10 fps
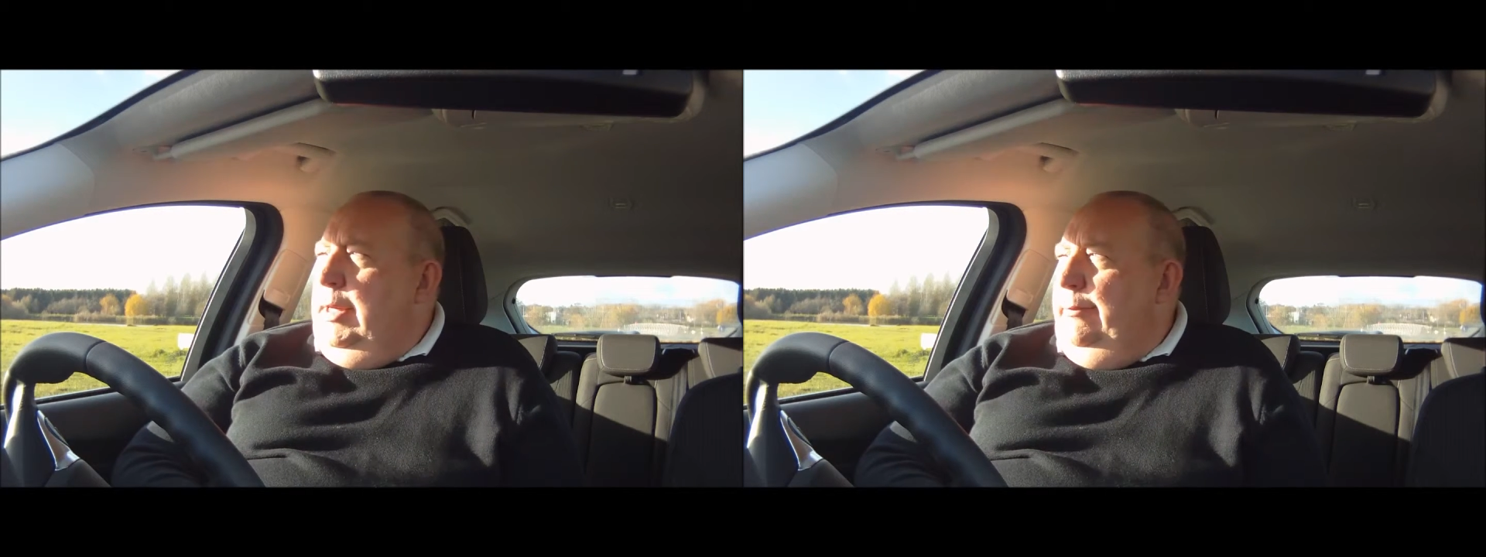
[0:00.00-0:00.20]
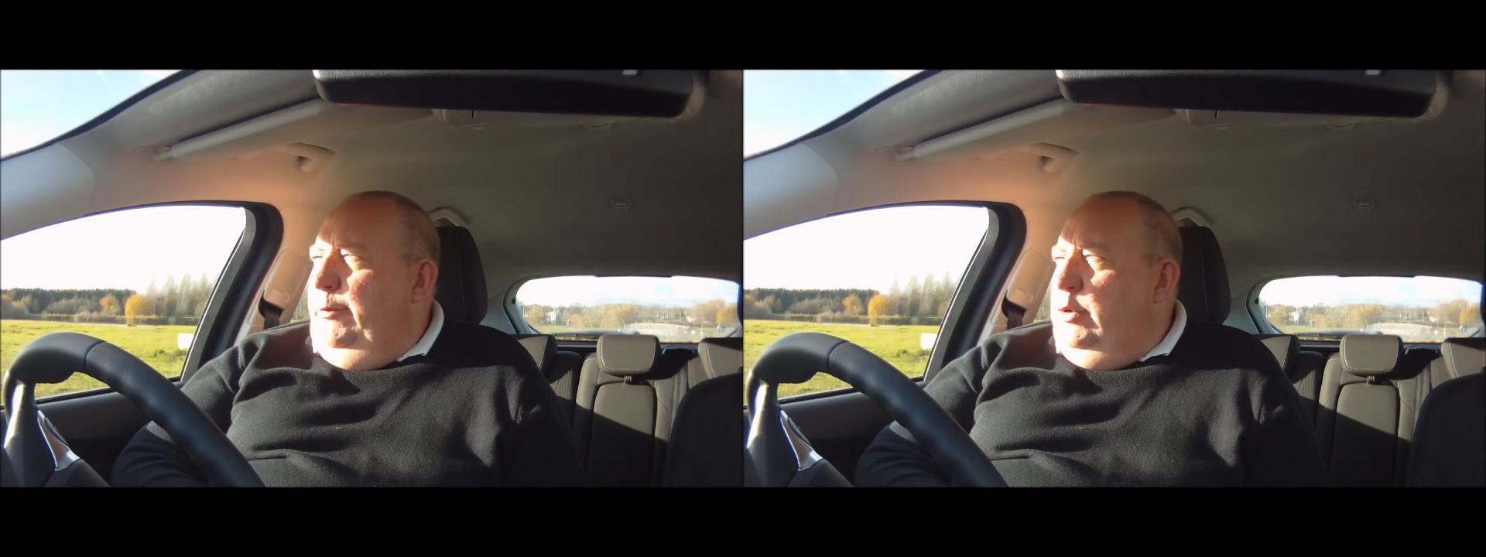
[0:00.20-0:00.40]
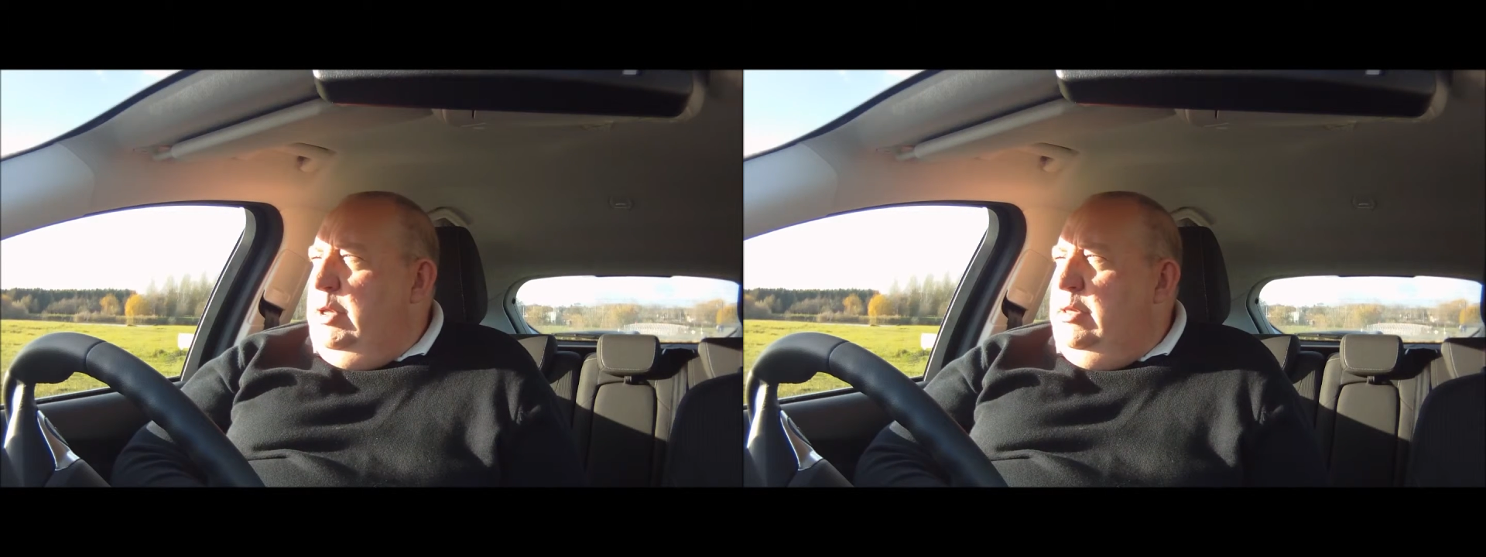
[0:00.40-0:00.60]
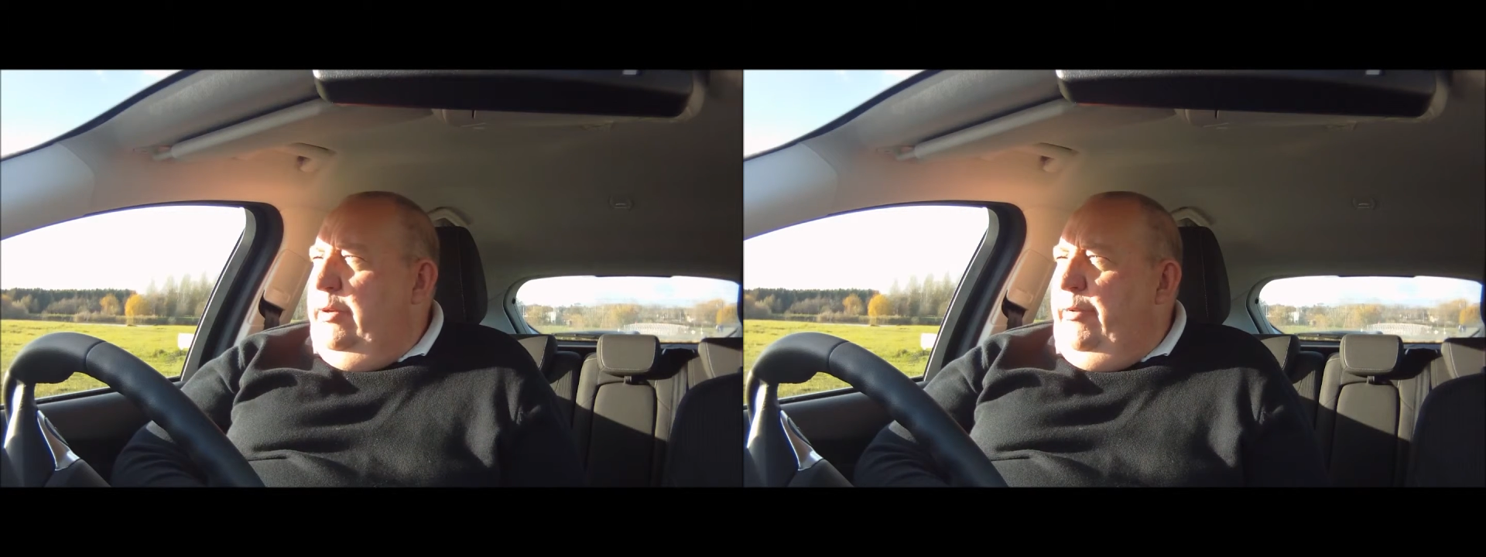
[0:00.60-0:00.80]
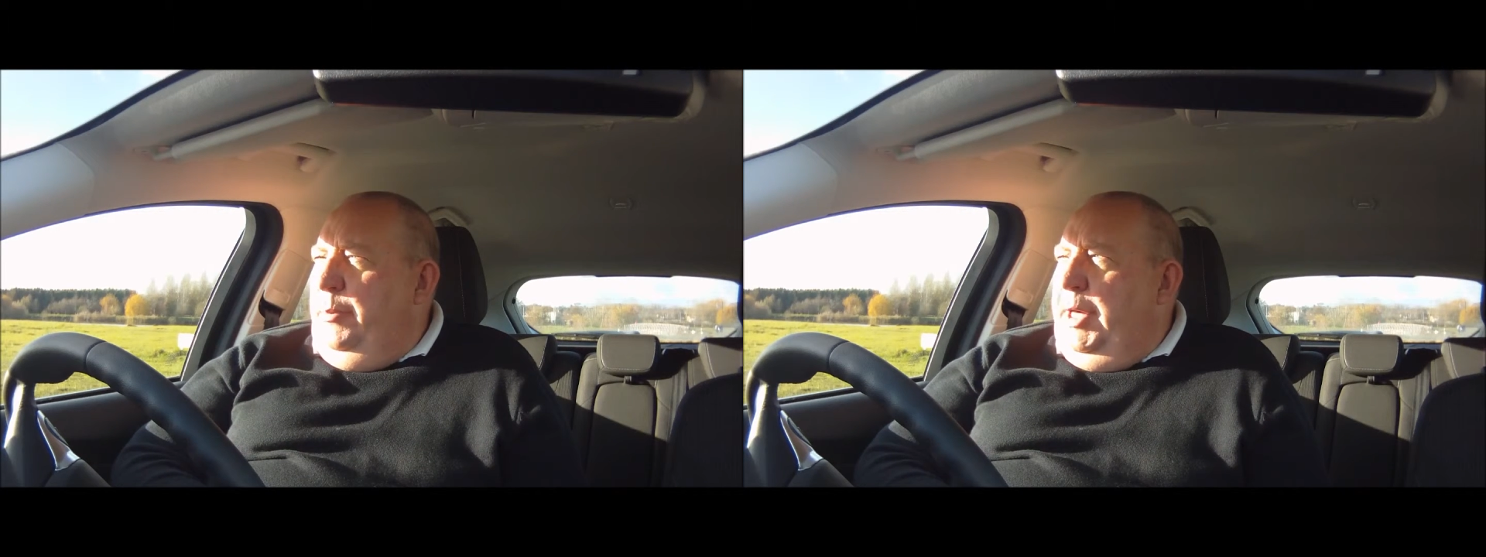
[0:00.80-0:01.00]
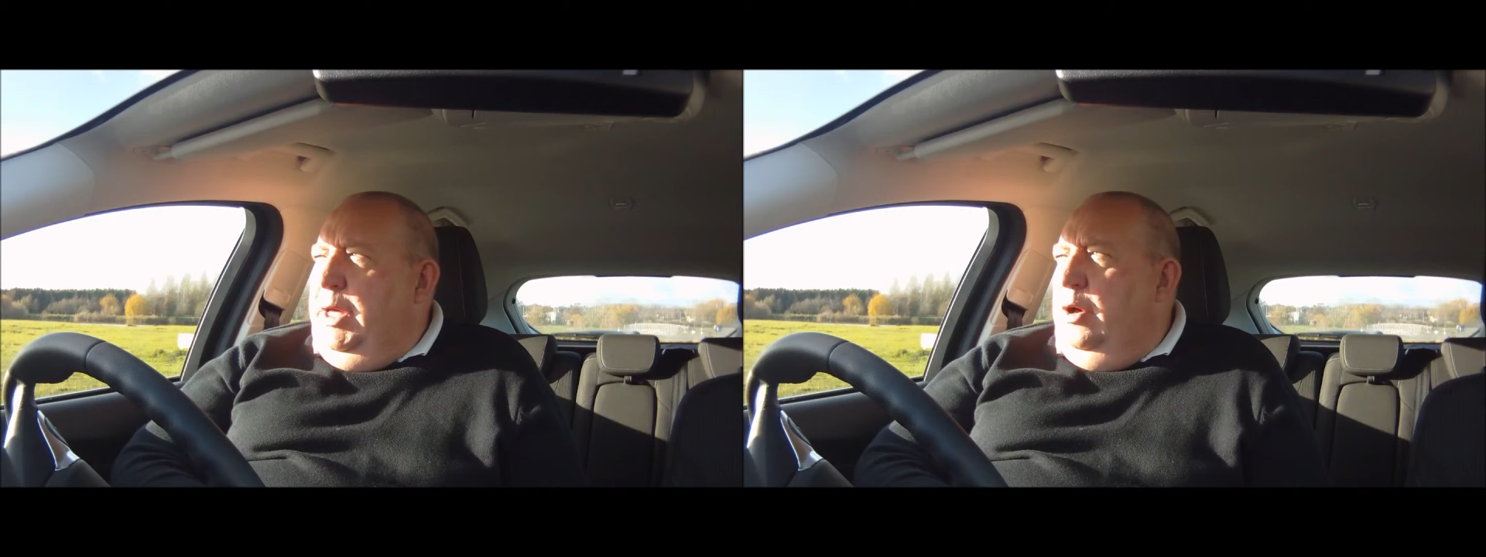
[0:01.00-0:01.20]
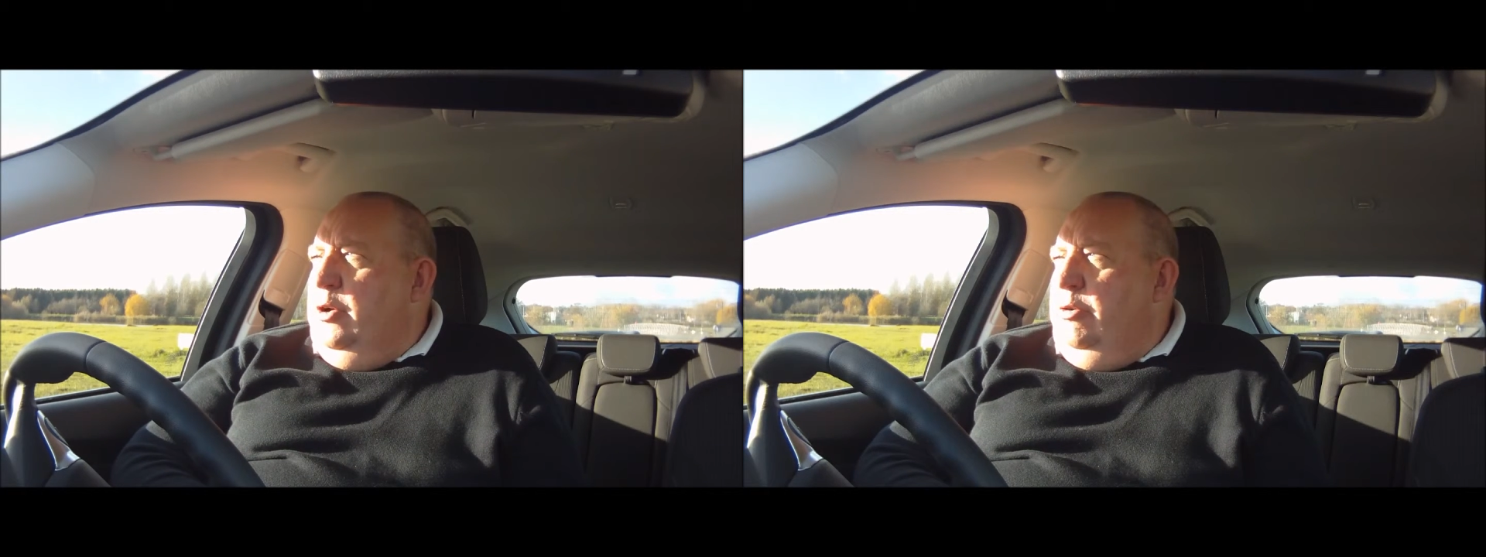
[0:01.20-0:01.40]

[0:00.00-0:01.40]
and thought to yourself, oh my god,